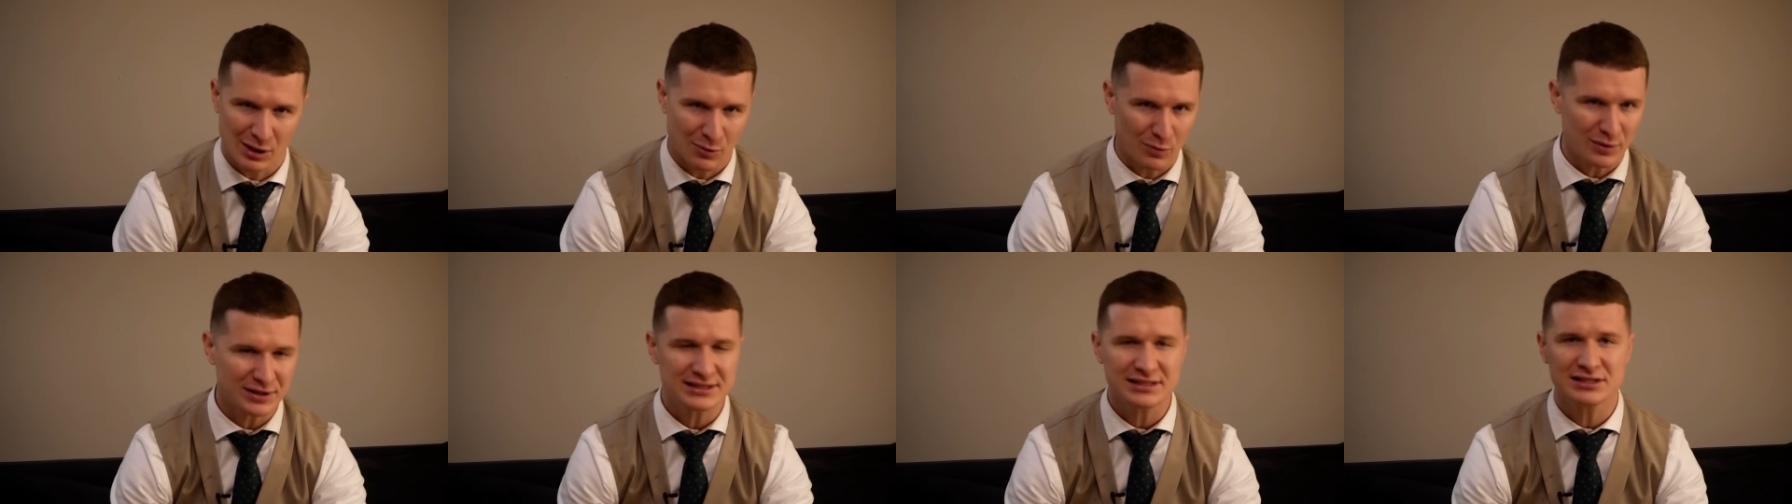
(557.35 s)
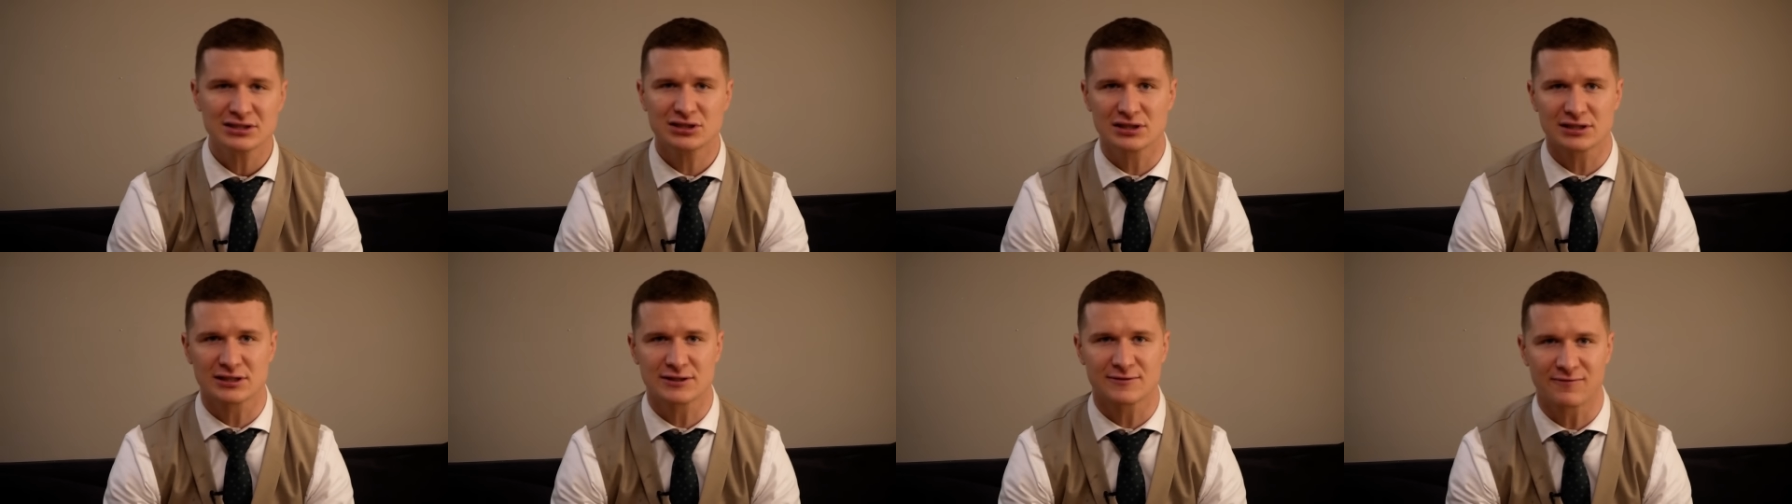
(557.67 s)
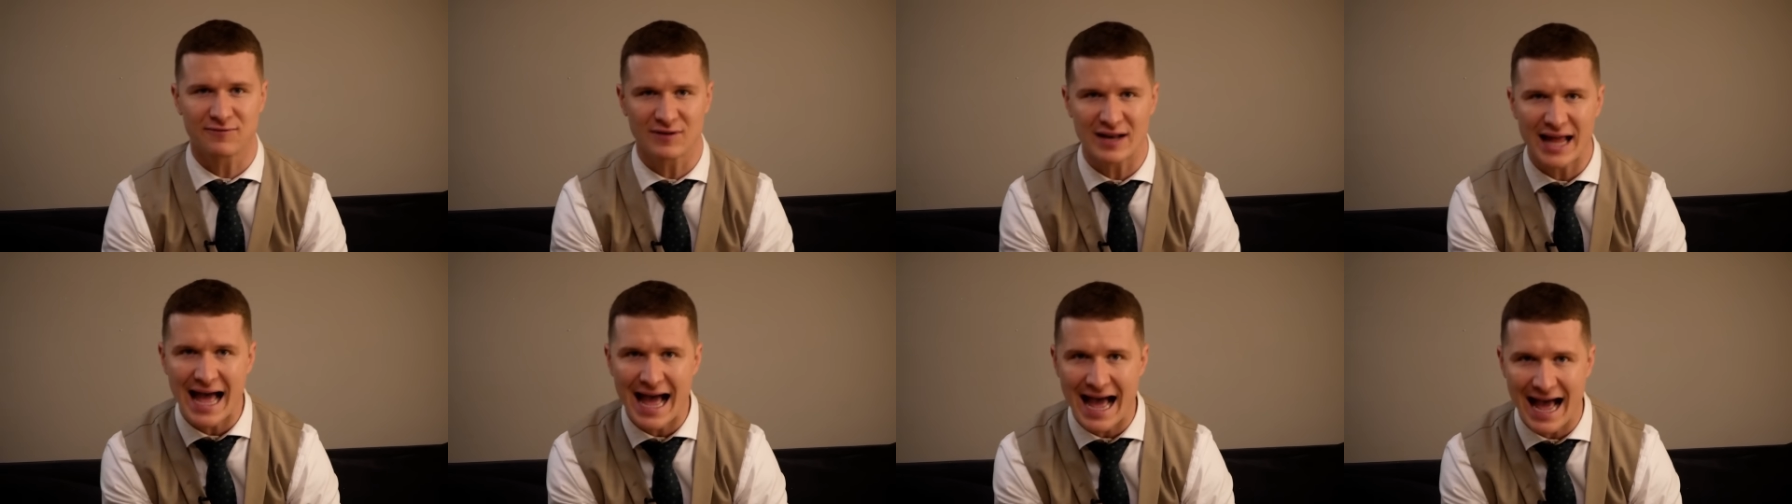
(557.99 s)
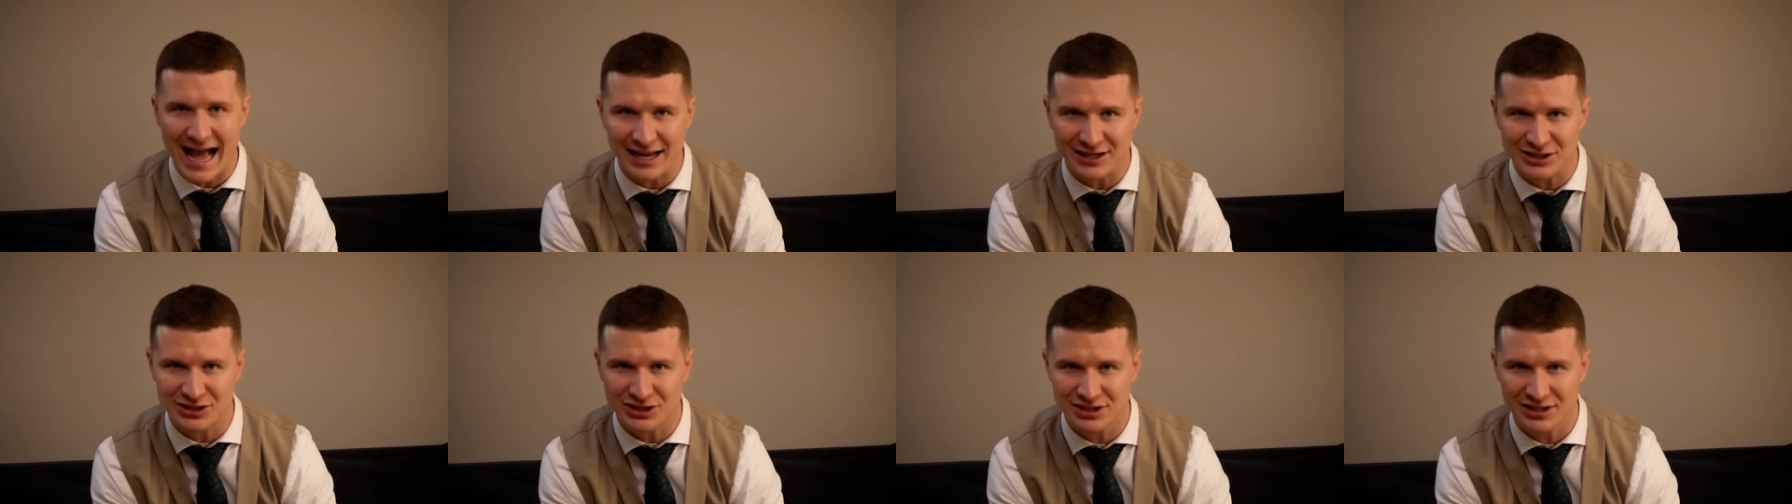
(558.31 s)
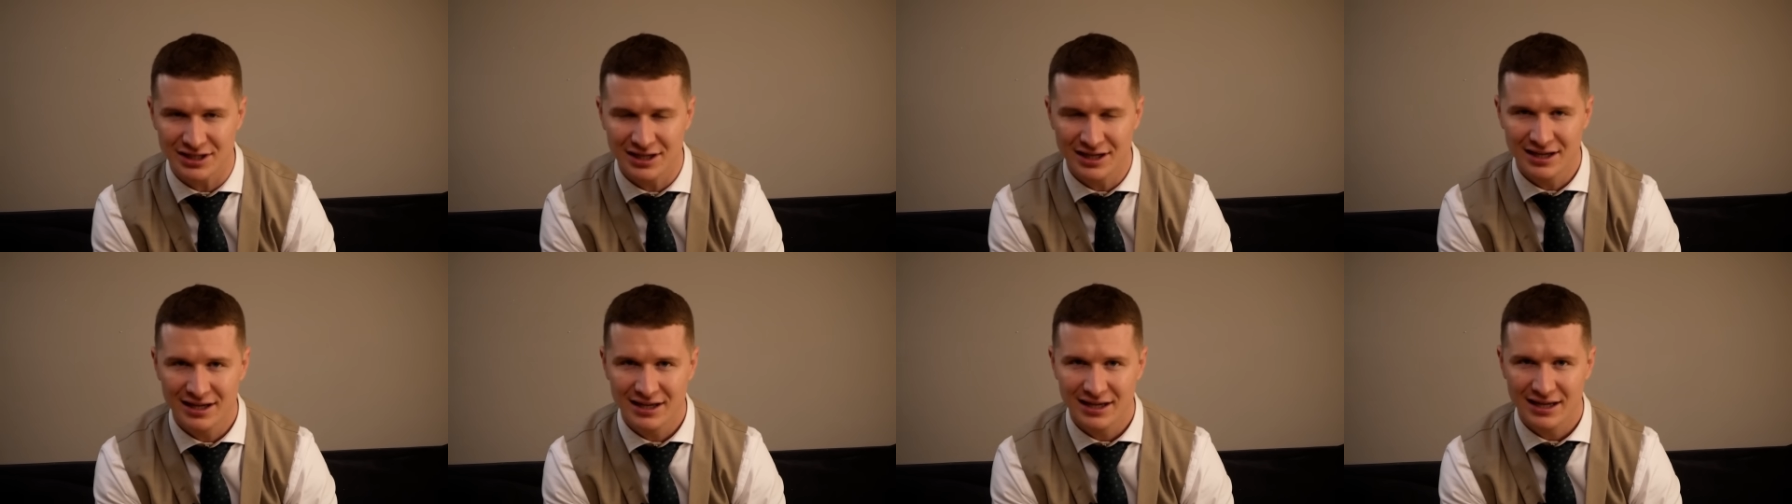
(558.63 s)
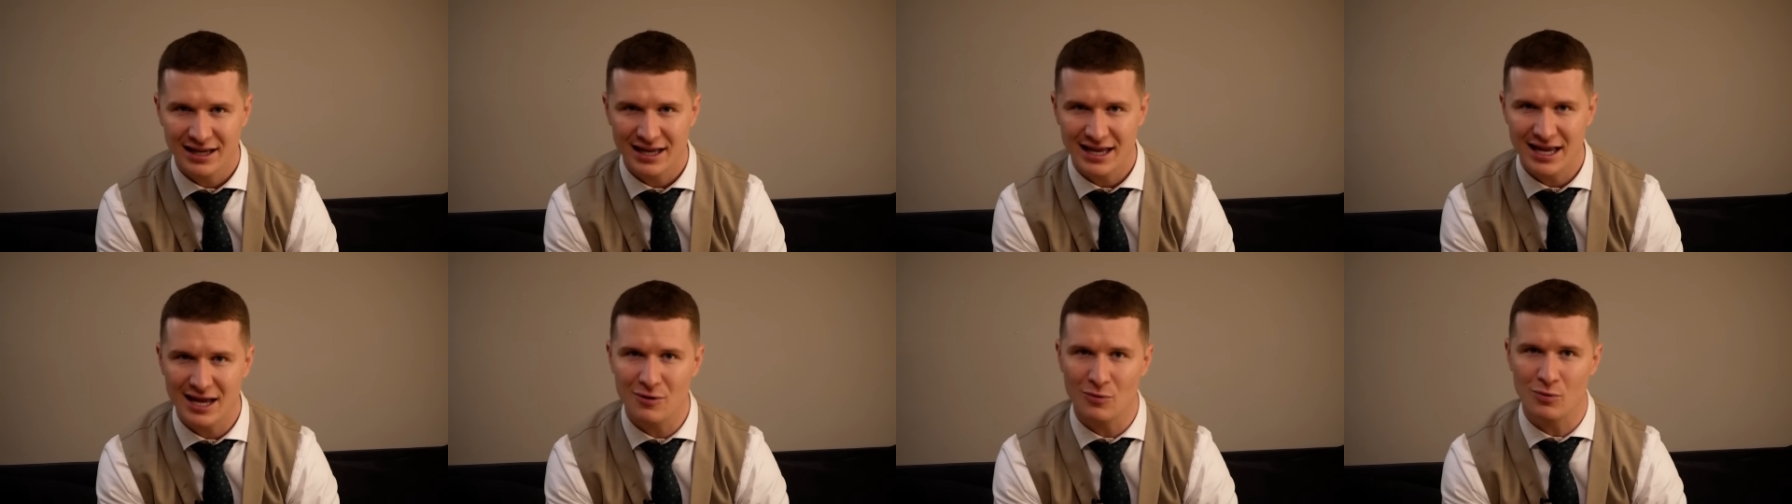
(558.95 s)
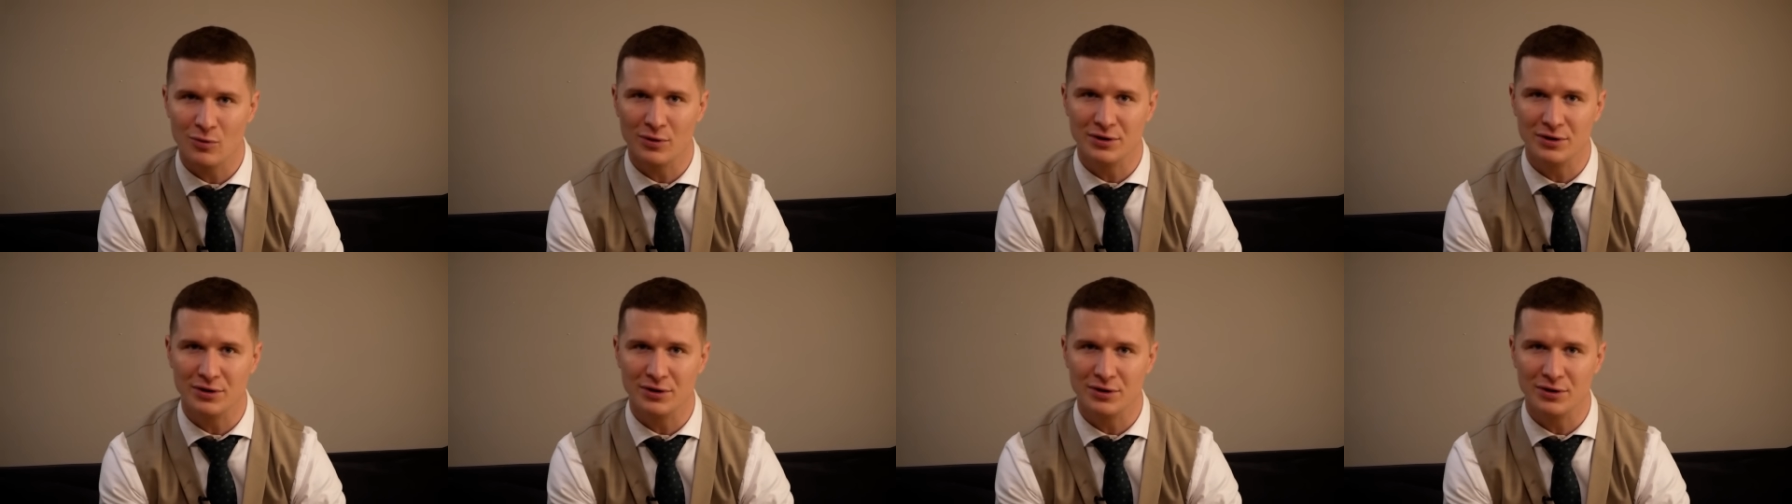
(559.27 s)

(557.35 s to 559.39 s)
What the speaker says: it wasn't just flash, it